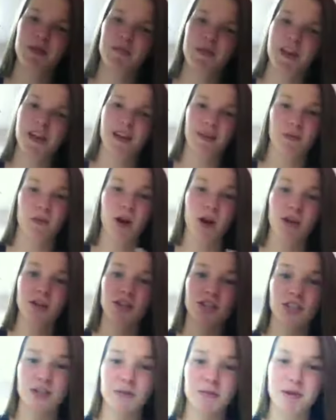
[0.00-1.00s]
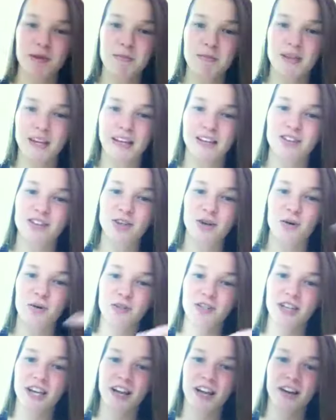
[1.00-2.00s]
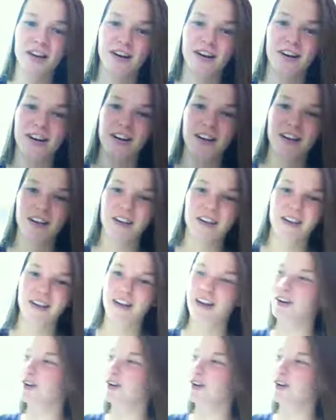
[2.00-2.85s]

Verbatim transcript: me. does It's gonna be me. So Taylor, I